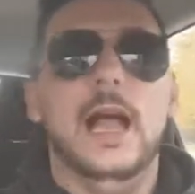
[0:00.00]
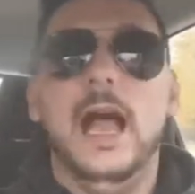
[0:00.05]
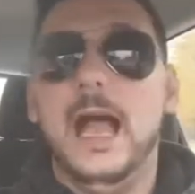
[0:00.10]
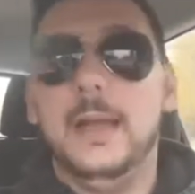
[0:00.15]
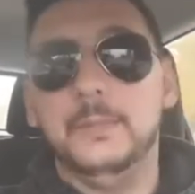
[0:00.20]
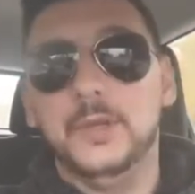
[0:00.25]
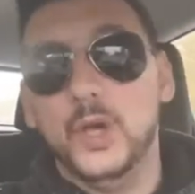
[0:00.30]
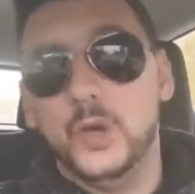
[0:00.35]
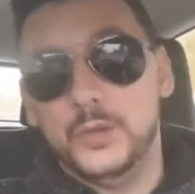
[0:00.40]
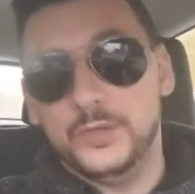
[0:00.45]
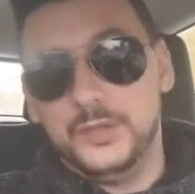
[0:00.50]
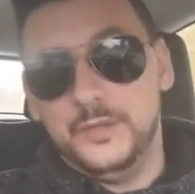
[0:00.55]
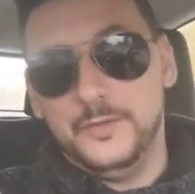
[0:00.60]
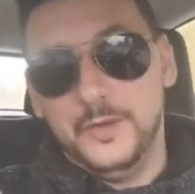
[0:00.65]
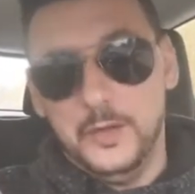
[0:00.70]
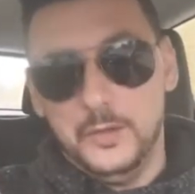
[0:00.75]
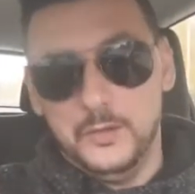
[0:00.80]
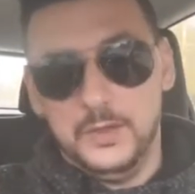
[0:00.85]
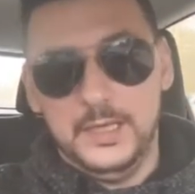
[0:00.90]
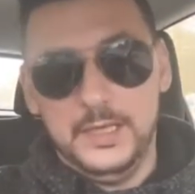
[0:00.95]
I'm going to
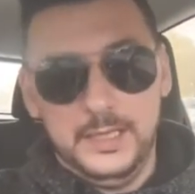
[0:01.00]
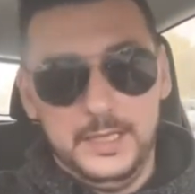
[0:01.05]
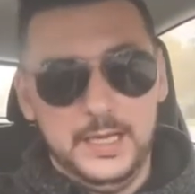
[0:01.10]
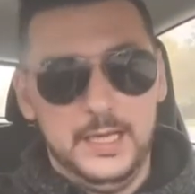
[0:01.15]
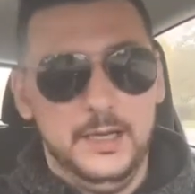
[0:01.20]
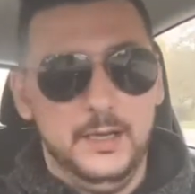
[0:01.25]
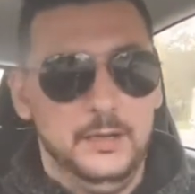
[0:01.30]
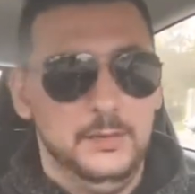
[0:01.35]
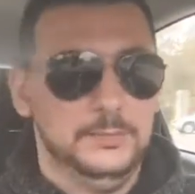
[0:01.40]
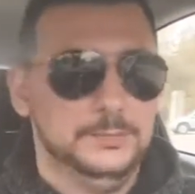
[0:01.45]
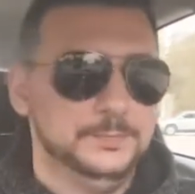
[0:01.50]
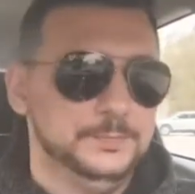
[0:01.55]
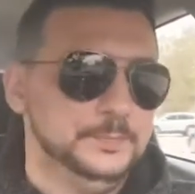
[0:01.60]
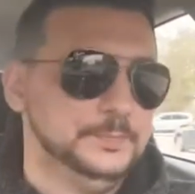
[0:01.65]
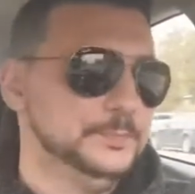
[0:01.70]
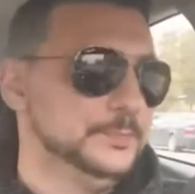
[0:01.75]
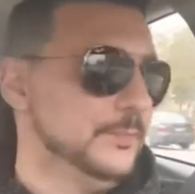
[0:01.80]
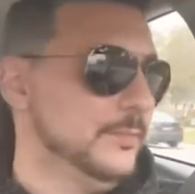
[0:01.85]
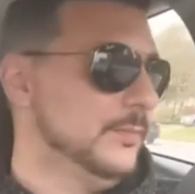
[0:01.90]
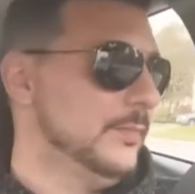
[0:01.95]
vote right now.
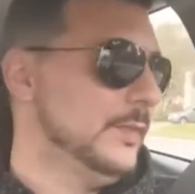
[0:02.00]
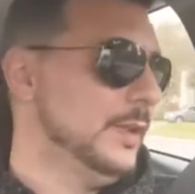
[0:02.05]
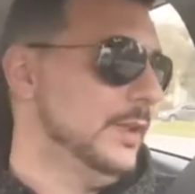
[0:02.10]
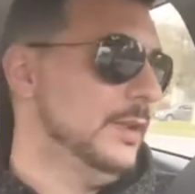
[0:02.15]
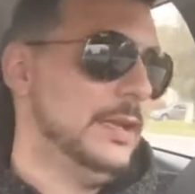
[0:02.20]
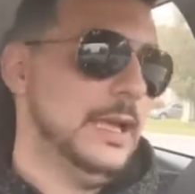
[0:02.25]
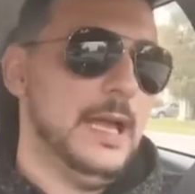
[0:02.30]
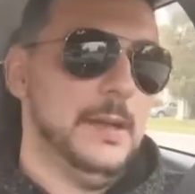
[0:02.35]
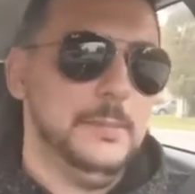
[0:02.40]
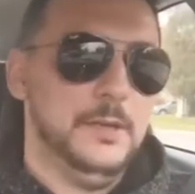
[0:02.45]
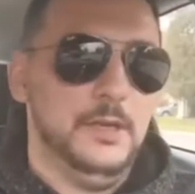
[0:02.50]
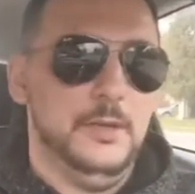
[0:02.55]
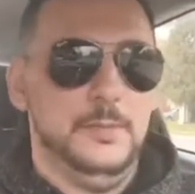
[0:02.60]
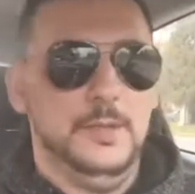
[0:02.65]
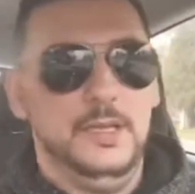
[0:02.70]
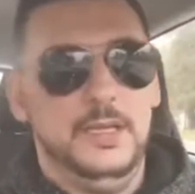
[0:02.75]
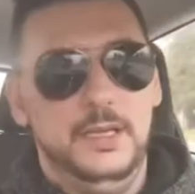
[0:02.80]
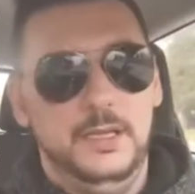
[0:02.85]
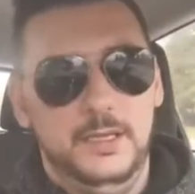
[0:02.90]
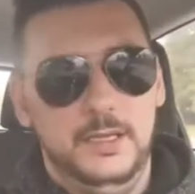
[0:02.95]
Now, I'm going to
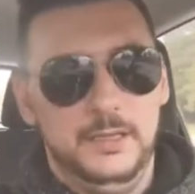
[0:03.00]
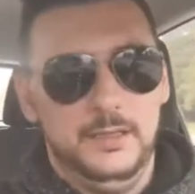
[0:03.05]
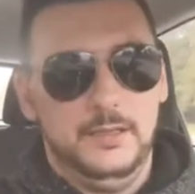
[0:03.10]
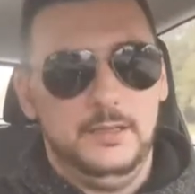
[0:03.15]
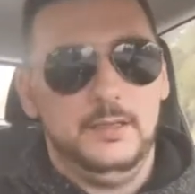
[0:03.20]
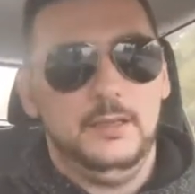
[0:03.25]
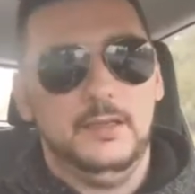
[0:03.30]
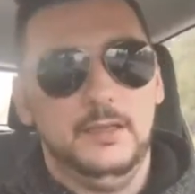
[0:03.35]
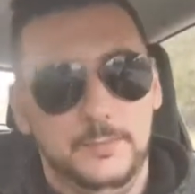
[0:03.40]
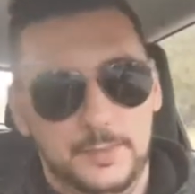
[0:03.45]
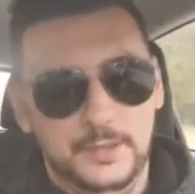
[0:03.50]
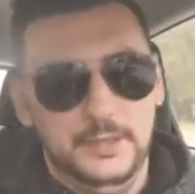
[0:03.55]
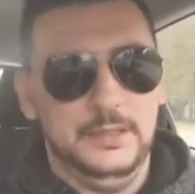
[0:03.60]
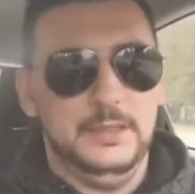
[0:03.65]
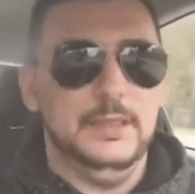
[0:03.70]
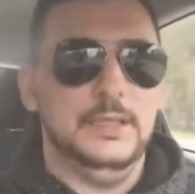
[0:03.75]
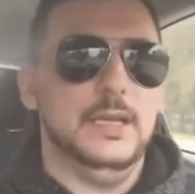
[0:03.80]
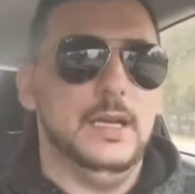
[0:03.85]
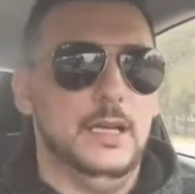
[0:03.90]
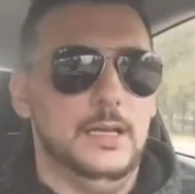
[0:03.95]
be
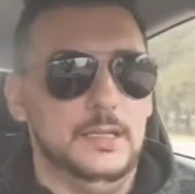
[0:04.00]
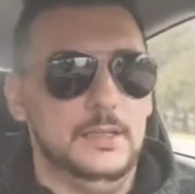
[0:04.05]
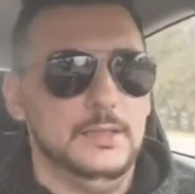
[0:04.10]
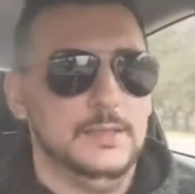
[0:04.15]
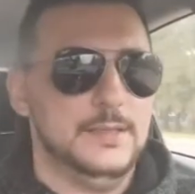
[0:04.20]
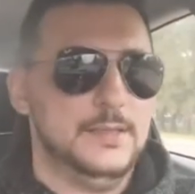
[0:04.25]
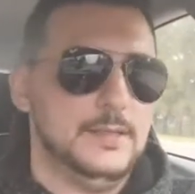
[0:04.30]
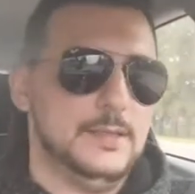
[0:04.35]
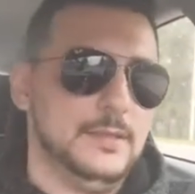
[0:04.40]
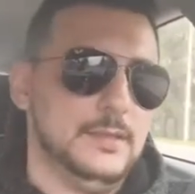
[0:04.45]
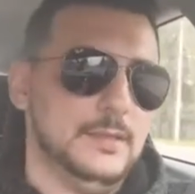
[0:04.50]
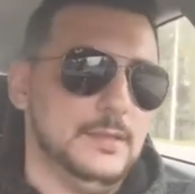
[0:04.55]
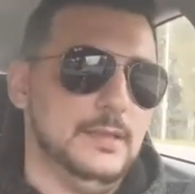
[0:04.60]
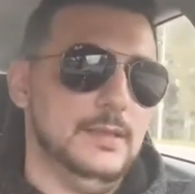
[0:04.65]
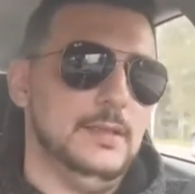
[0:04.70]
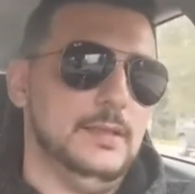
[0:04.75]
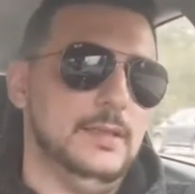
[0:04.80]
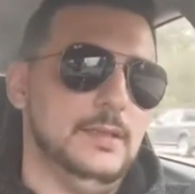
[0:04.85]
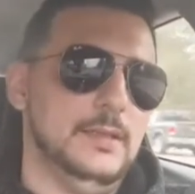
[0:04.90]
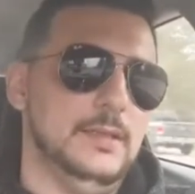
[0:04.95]
completely honest.
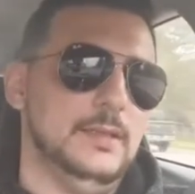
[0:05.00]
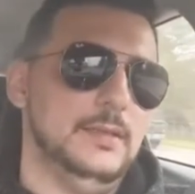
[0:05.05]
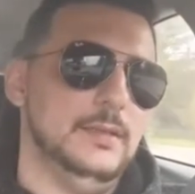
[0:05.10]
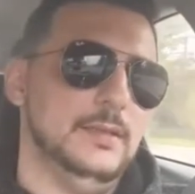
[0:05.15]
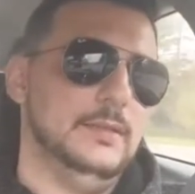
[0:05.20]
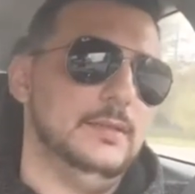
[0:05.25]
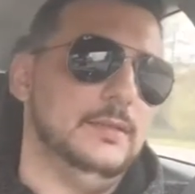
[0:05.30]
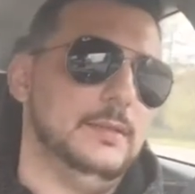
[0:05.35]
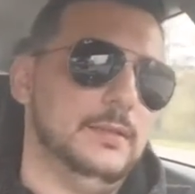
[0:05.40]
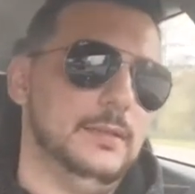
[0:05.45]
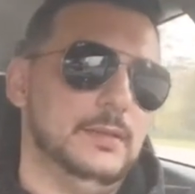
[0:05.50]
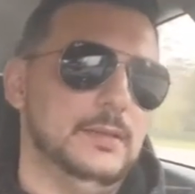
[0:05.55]
I